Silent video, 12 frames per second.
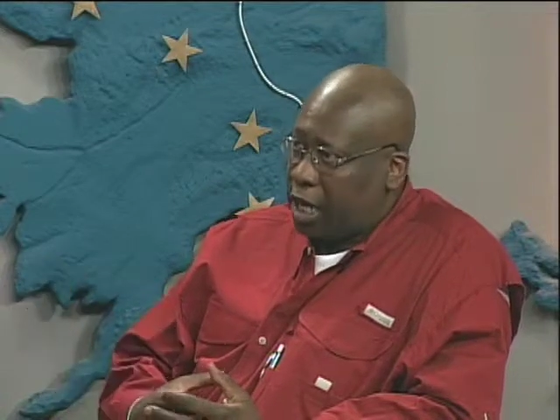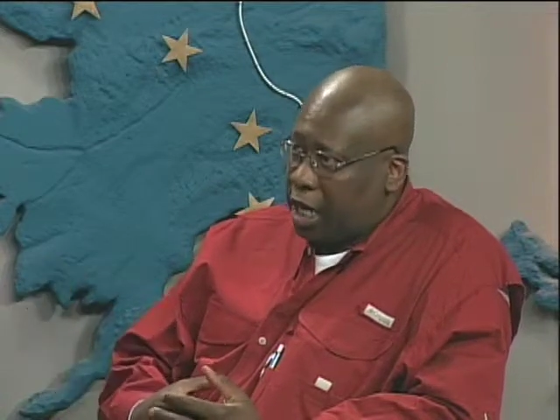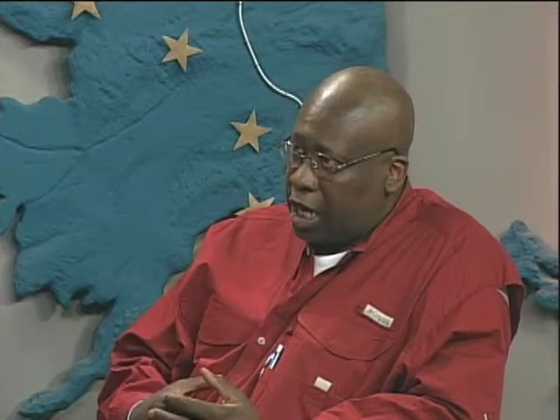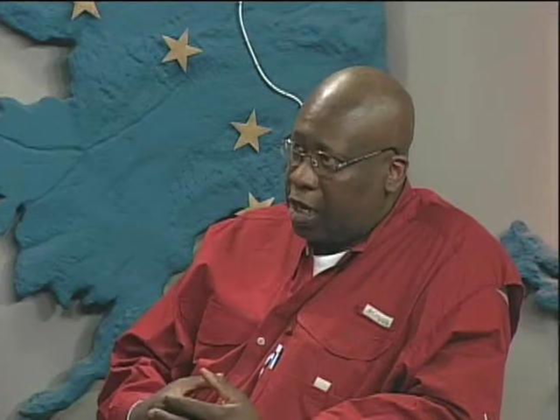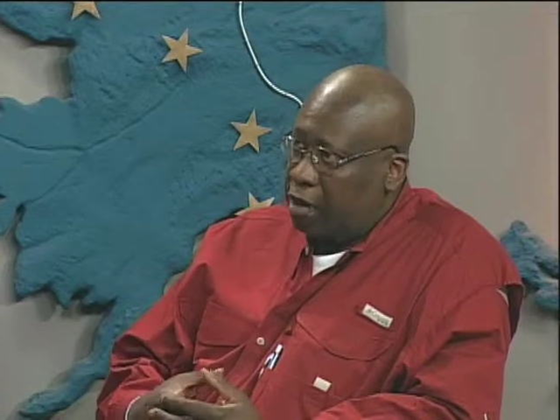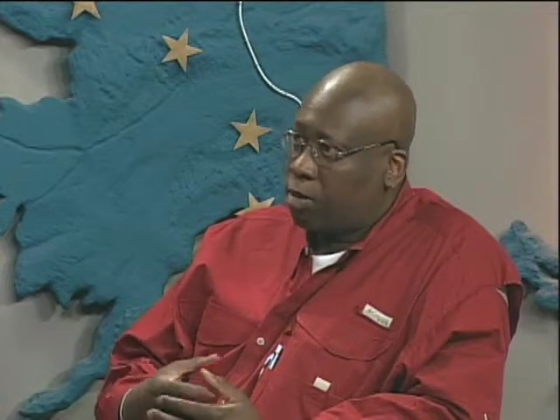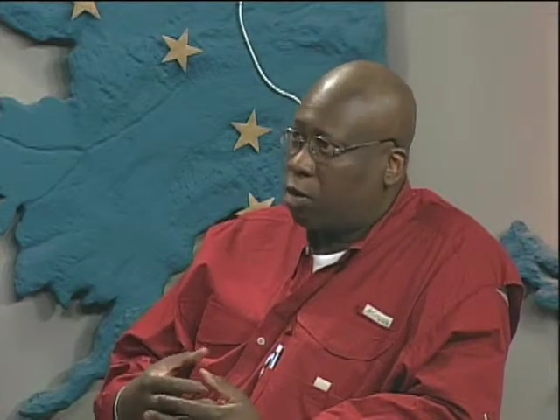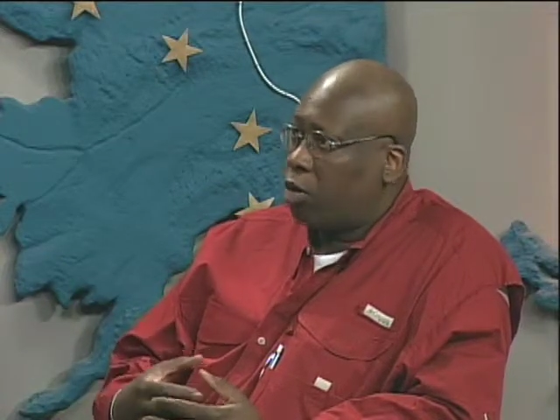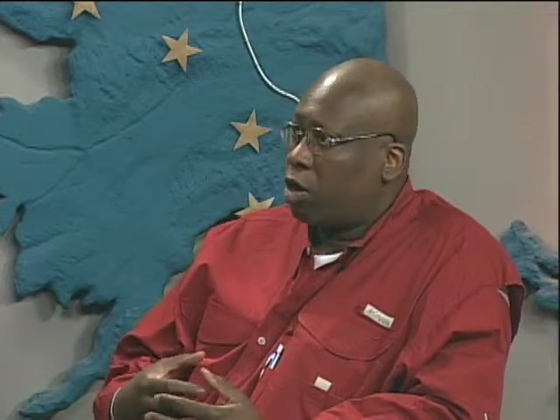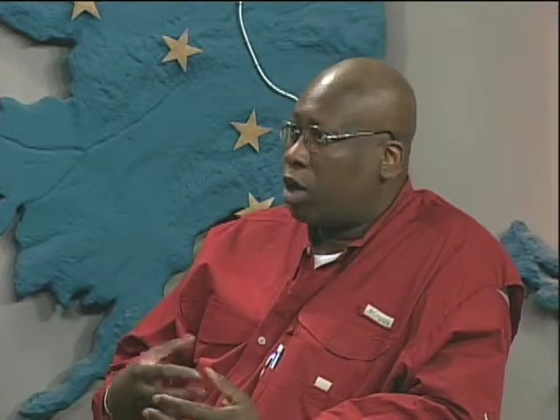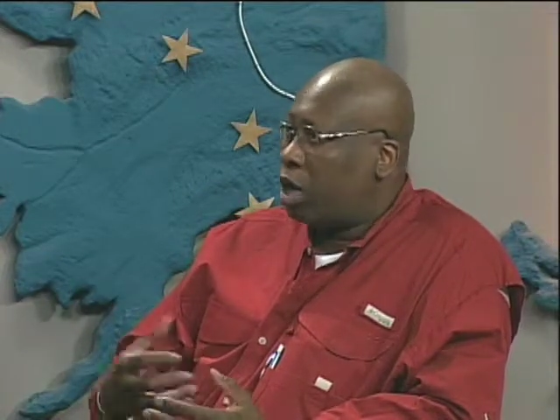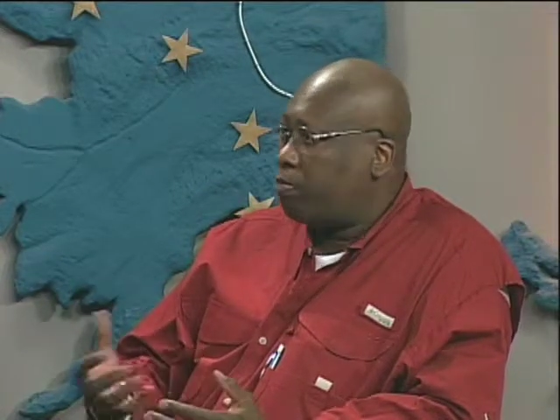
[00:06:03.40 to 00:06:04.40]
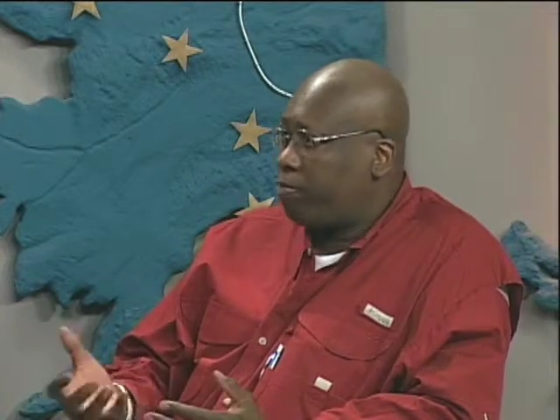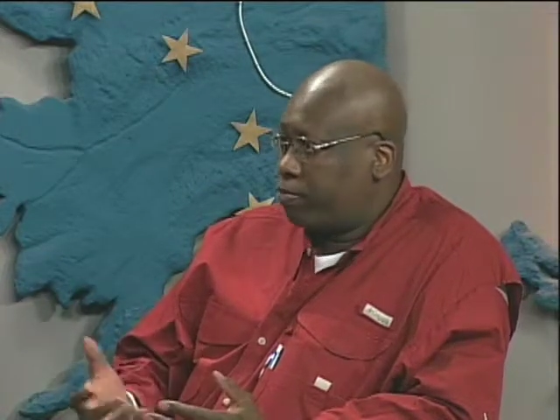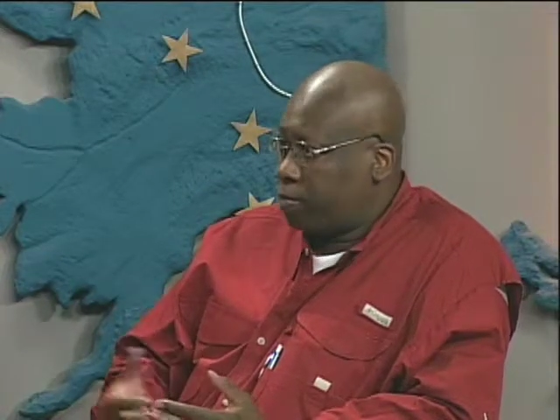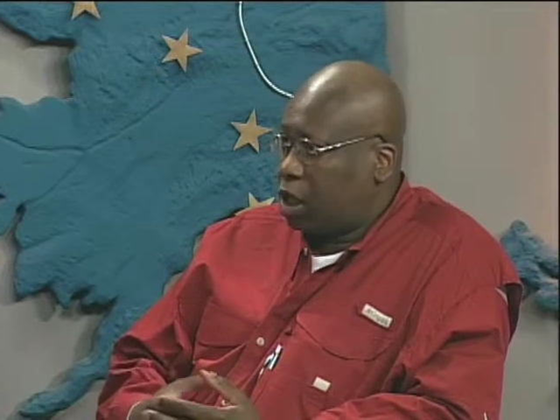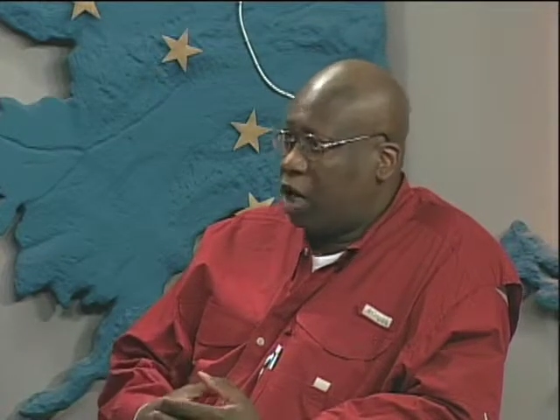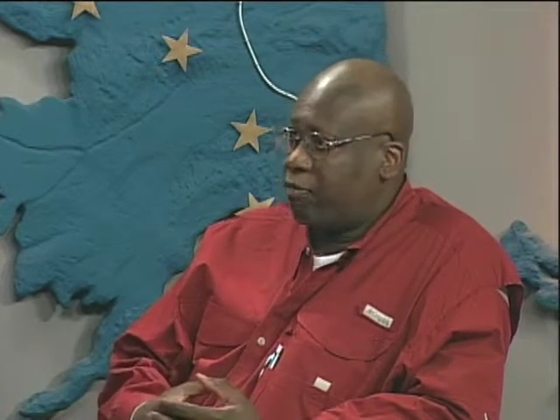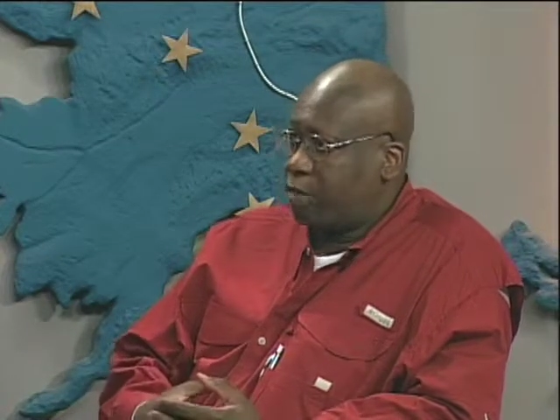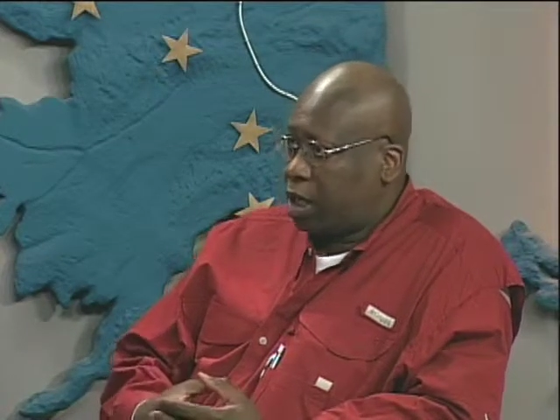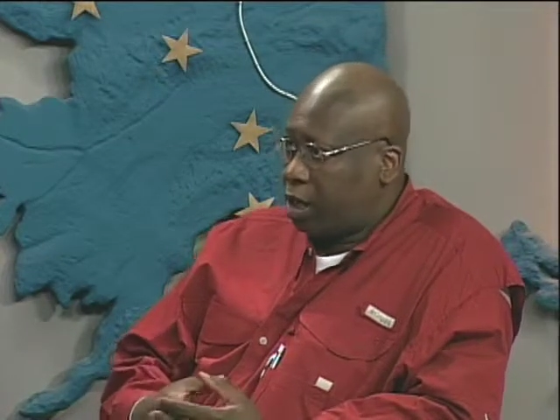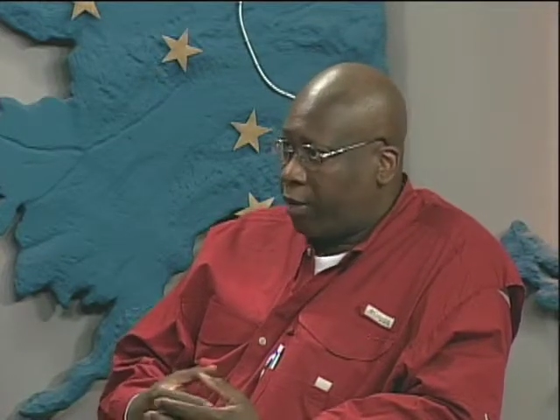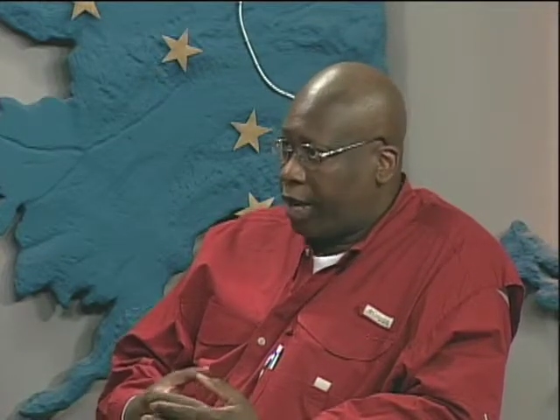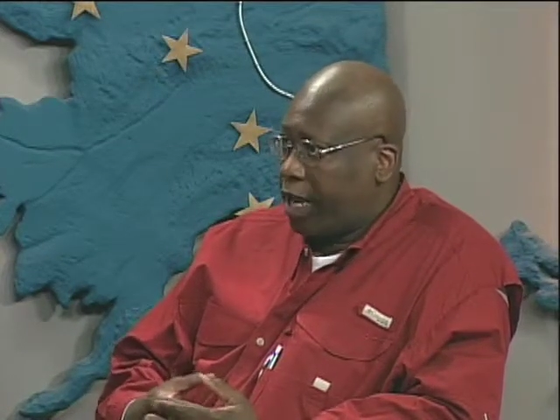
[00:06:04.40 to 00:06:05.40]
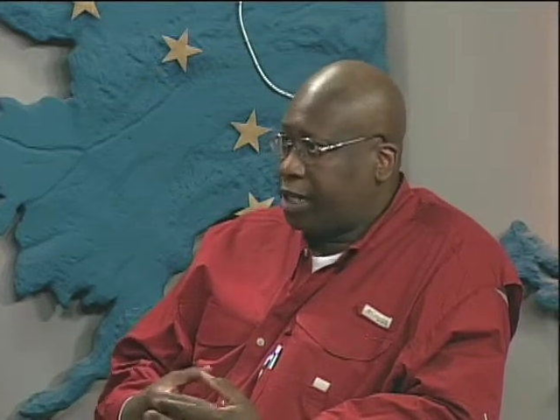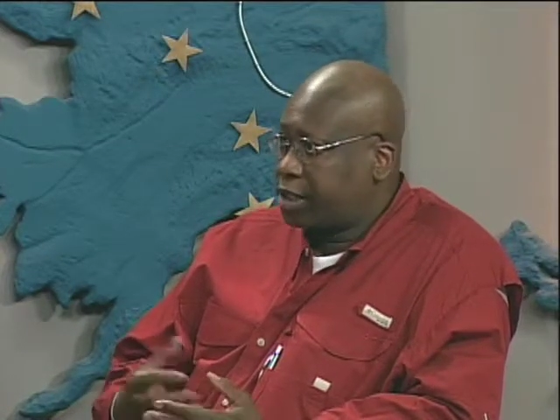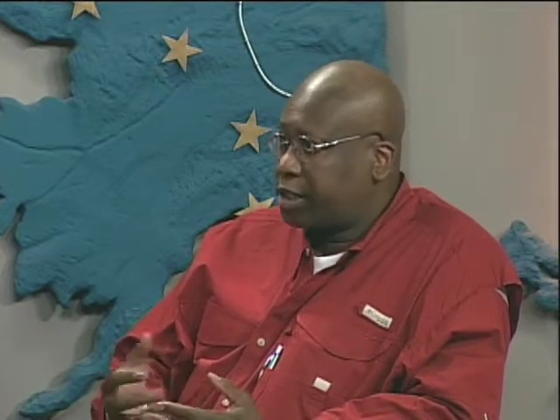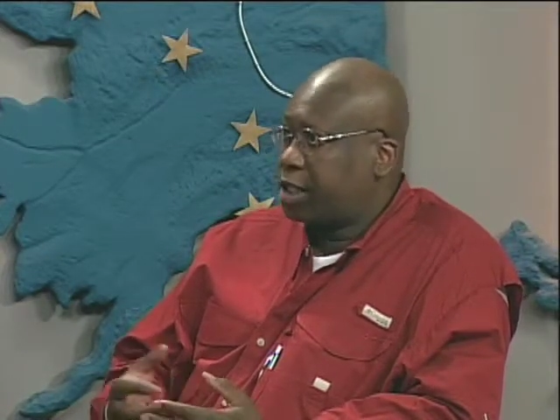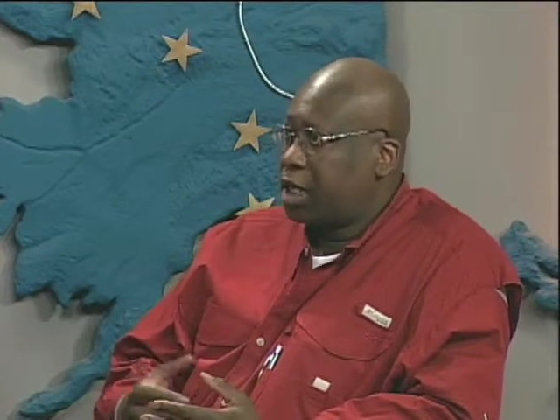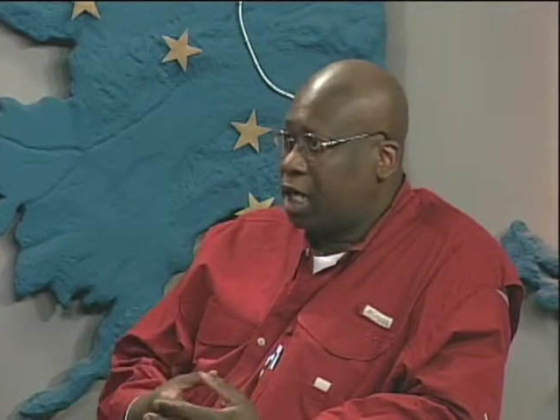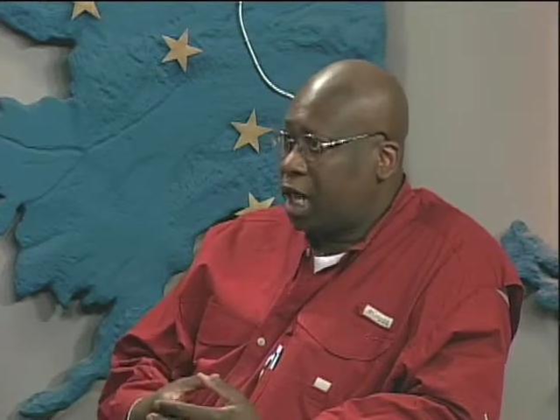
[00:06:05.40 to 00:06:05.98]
in more government grants,